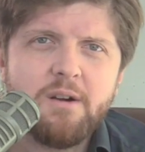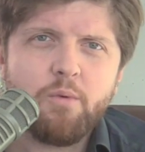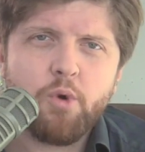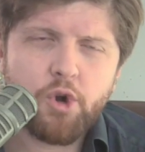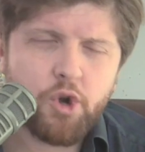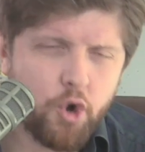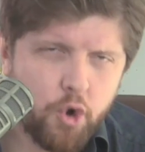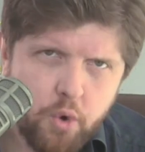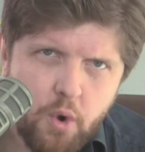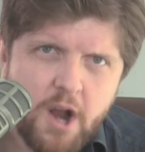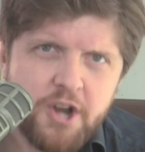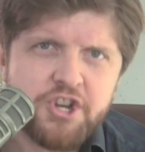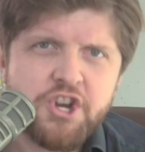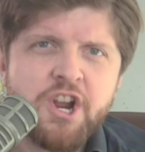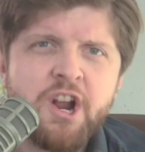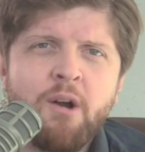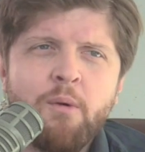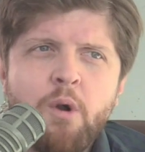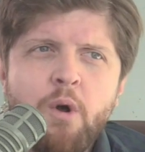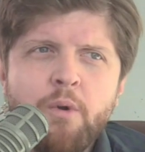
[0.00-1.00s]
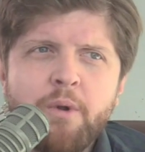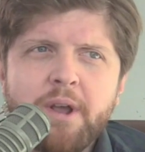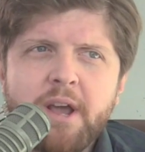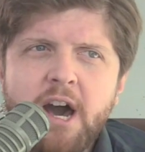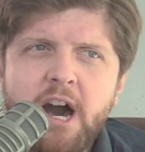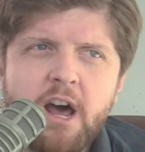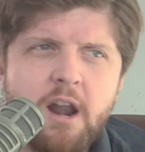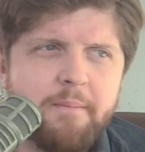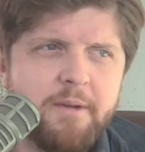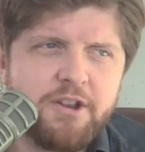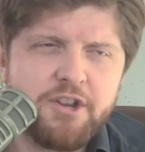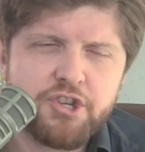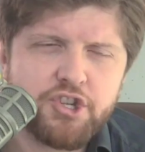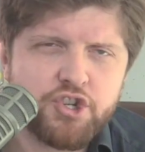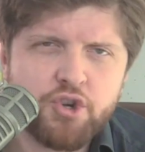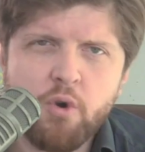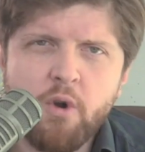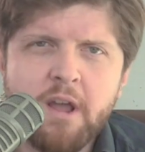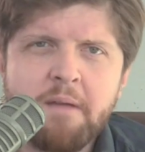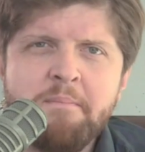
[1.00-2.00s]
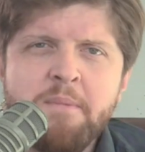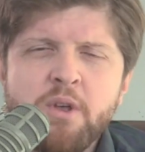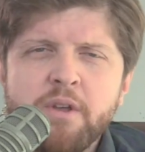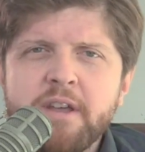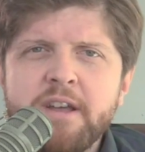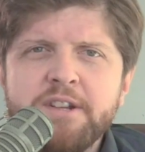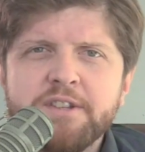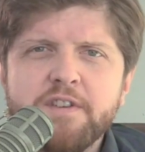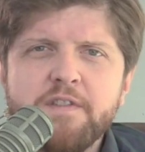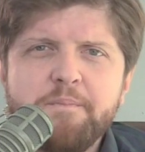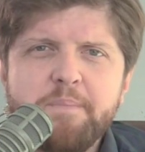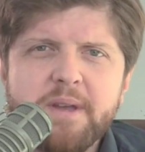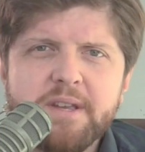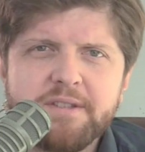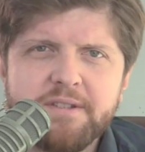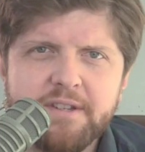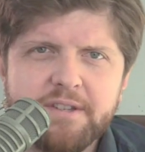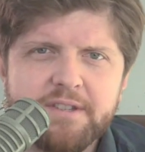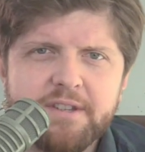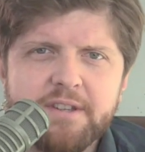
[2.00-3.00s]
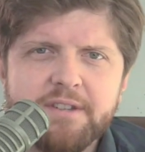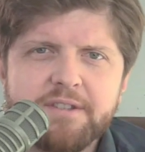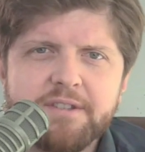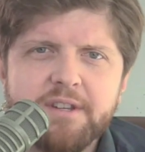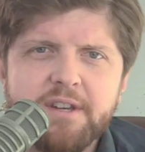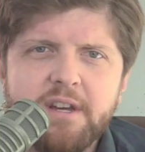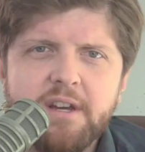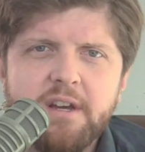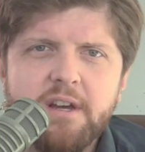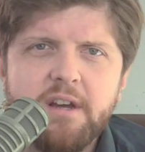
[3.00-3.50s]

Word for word: We're crushing our own economy, destroying millions of businesses